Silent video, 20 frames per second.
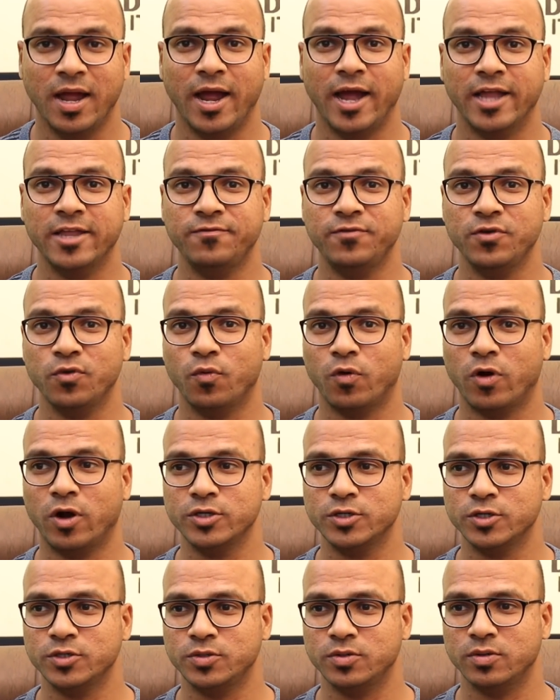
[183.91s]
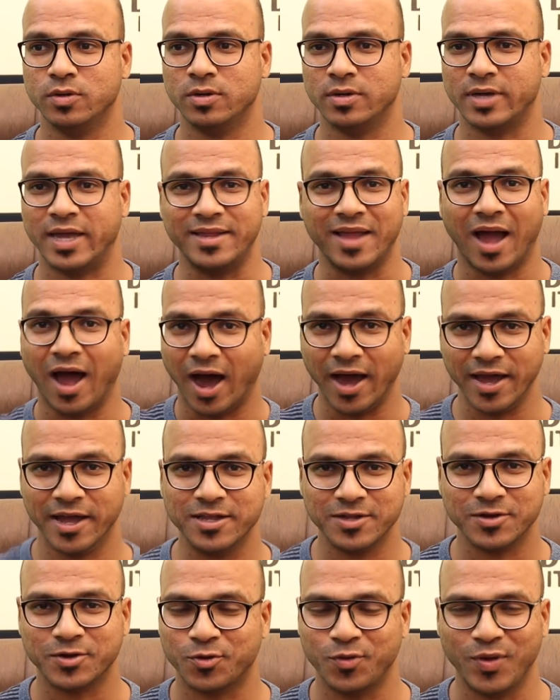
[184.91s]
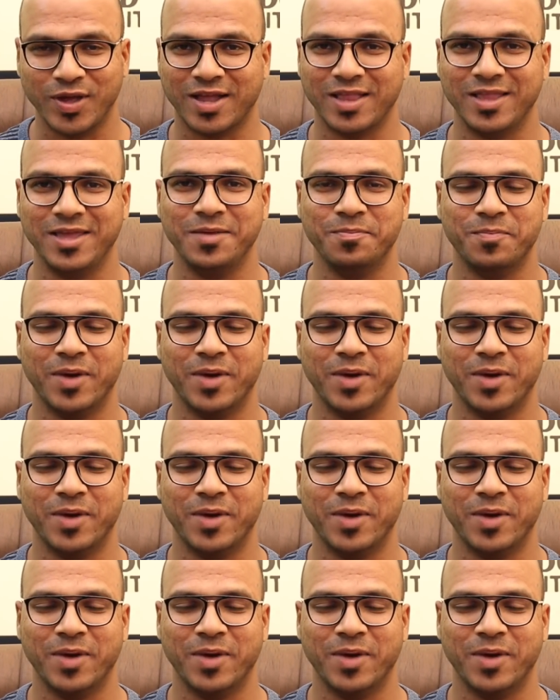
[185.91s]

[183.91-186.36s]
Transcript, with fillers: and if you want to get hired quickly